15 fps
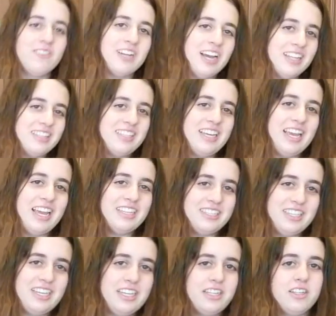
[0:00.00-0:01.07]
at the
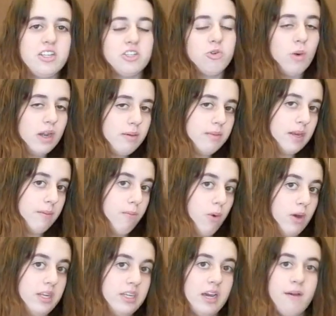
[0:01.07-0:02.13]
18 to 20 minute
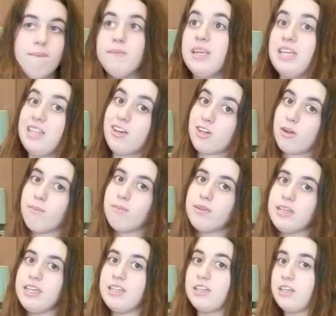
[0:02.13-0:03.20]
point now, and they're completely